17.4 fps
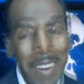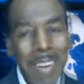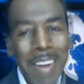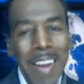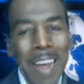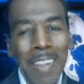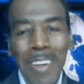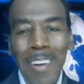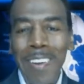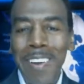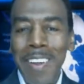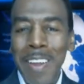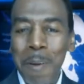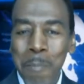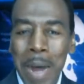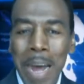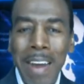That's a little
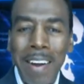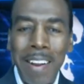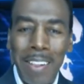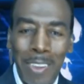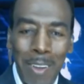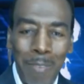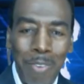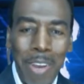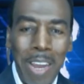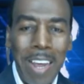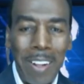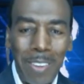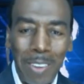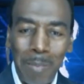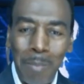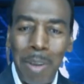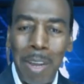immodest if you
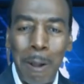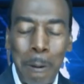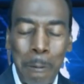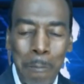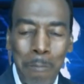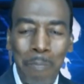ask me.